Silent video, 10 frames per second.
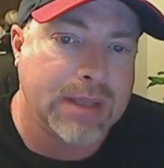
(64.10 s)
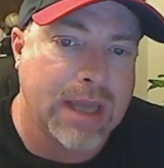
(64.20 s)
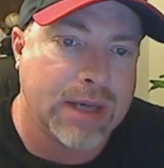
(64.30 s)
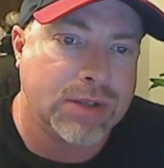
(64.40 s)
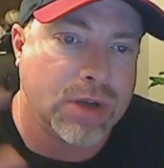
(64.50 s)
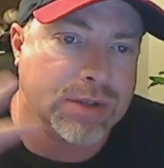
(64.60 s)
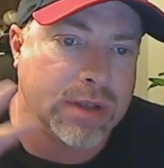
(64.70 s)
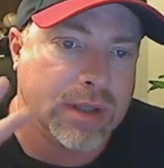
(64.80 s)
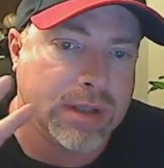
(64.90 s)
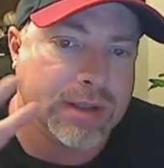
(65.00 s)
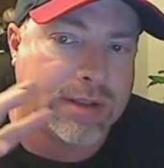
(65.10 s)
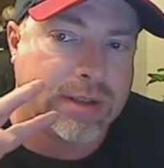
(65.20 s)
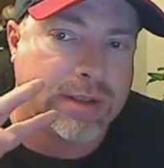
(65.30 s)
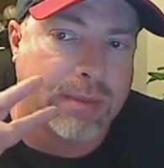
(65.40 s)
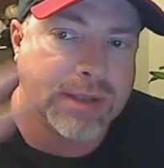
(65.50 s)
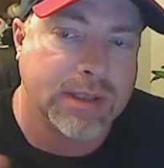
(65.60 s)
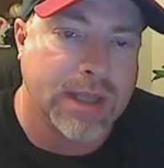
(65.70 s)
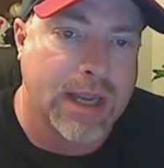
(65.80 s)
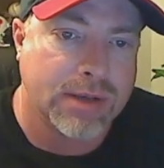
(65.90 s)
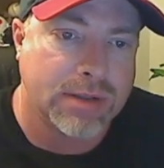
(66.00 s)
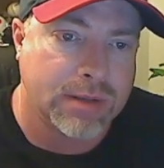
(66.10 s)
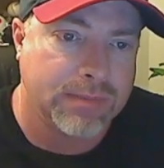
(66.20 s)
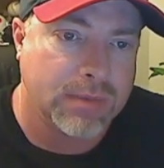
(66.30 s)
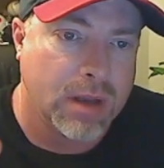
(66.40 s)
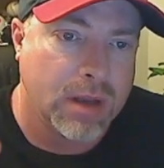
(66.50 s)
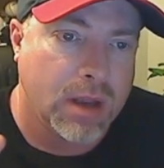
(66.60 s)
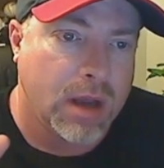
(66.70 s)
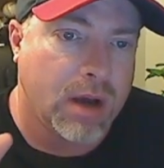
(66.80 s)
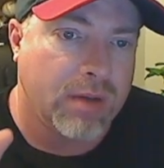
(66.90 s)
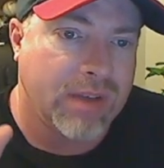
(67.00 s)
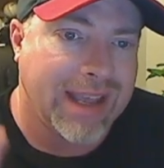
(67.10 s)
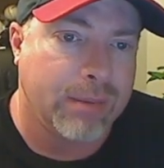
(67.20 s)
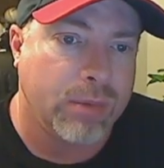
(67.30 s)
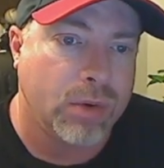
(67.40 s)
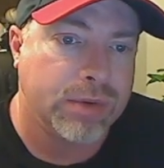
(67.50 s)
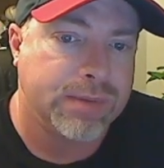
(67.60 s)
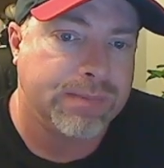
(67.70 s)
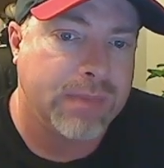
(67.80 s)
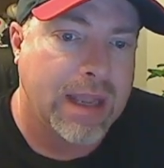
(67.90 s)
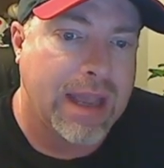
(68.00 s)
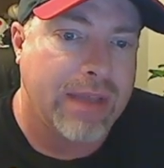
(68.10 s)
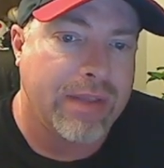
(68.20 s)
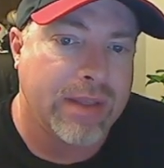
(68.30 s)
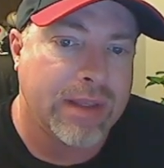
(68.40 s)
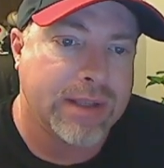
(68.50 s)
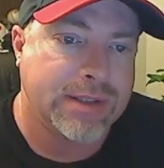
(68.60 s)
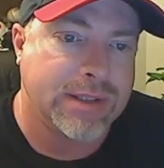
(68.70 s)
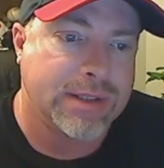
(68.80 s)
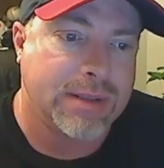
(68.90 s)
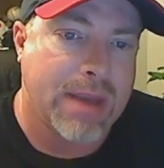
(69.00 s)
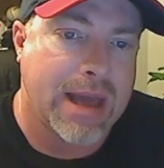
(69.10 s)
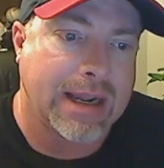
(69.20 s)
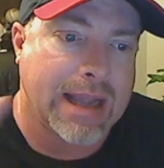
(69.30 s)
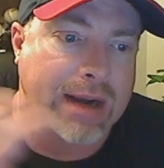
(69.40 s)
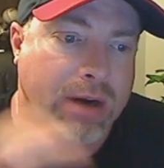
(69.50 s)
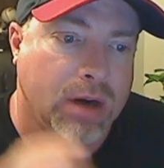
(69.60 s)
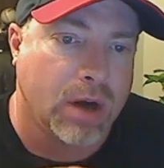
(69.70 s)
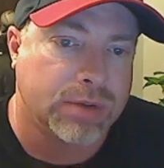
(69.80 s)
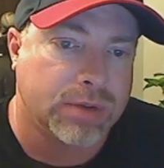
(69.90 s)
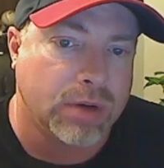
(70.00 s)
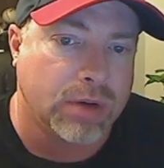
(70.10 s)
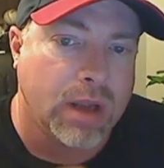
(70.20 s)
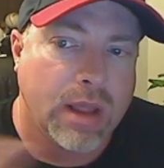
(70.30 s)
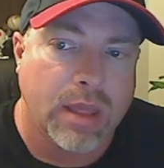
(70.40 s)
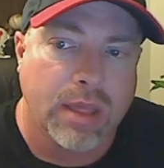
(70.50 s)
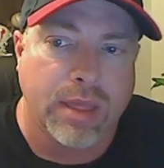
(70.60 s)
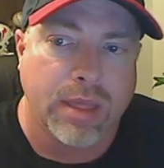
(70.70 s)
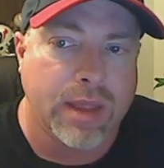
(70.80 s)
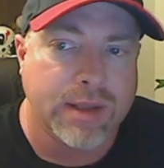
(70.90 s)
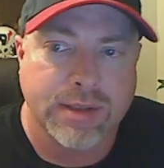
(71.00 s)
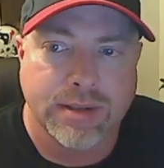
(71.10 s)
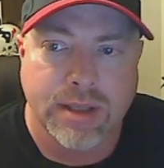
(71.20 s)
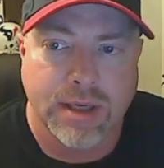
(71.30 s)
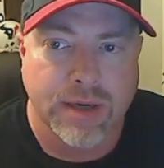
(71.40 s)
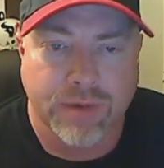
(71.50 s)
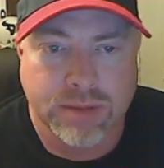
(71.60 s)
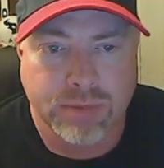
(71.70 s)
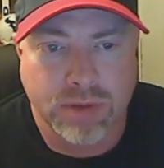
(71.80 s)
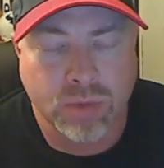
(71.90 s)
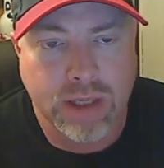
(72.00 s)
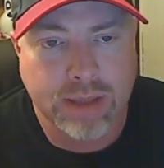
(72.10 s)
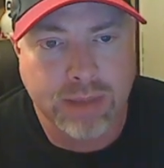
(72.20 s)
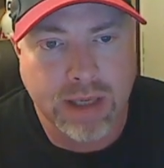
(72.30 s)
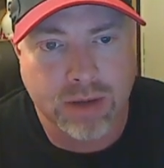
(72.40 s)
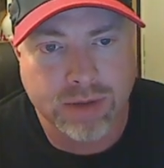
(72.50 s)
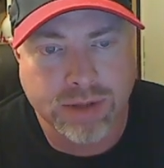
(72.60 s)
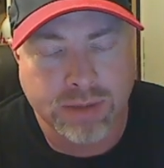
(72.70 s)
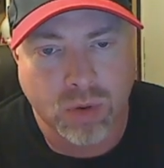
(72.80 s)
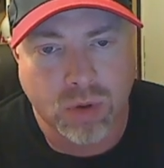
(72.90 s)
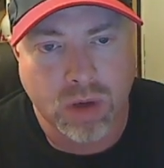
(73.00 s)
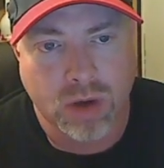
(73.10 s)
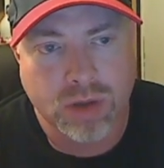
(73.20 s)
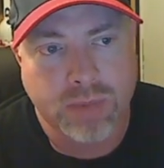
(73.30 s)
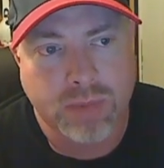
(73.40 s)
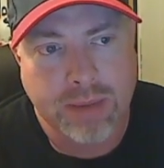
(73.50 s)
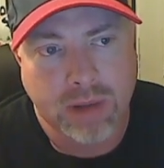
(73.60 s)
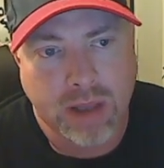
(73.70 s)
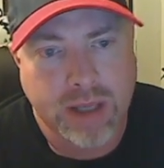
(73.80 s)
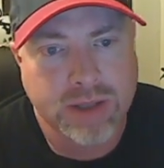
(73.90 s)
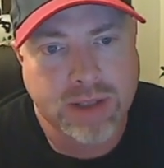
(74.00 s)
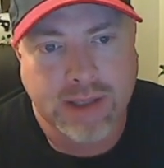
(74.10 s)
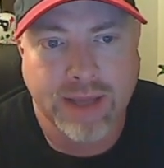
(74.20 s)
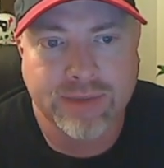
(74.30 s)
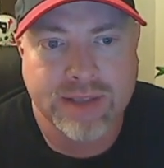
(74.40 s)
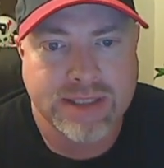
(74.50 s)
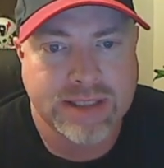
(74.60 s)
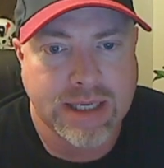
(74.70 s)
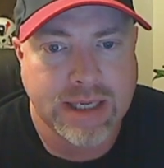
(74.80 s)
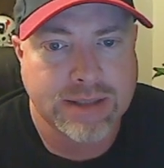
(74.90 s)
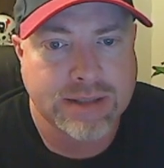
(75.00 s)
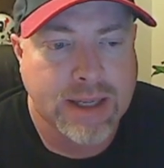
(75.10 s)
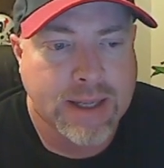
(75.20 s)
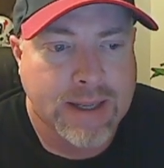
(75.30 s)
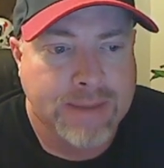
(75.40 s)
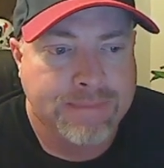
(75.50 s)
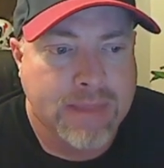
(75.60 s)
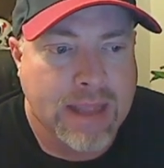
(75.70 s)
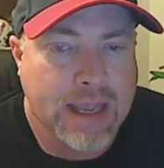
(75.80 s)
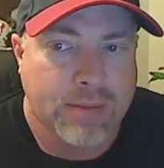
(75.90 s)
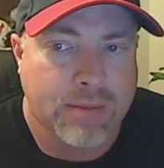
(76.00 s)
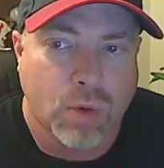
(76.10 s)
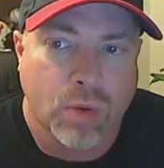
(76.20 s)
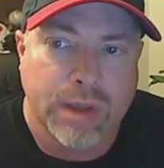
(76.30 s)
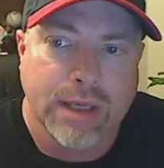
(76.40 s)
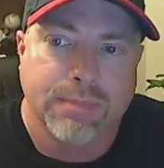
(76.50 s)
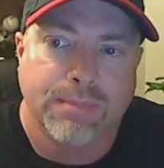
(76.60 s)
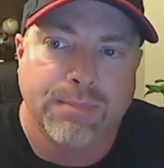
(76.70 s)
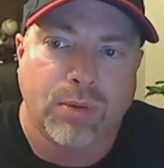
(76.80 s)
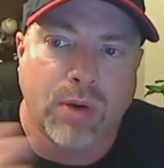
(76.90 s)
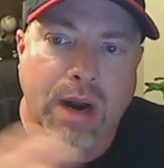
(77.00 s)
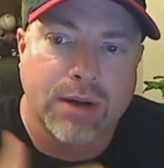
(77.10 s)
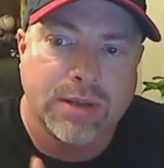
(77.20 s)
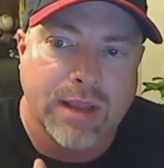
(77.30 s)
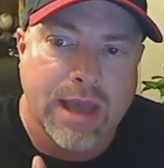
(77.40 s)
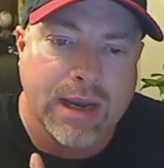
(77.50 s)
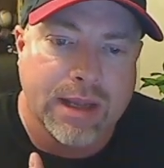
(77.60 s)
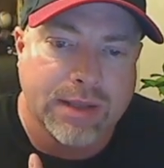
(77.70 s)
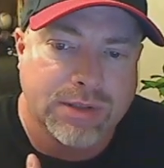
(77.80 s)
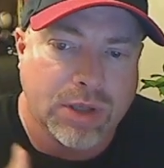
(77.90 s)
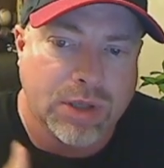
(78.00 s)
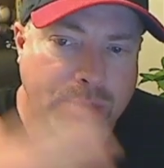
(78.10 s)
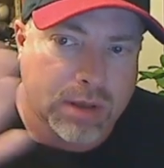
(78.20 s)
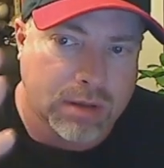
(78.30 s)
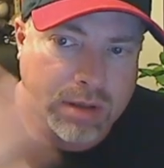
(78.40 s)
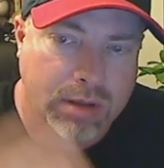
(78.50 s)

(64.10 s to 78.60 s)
kind of shows you the domestication of animals and then that systematic agriculture. This is the difference between being able to support a large population and live in cities, and what we did prior to that as humans,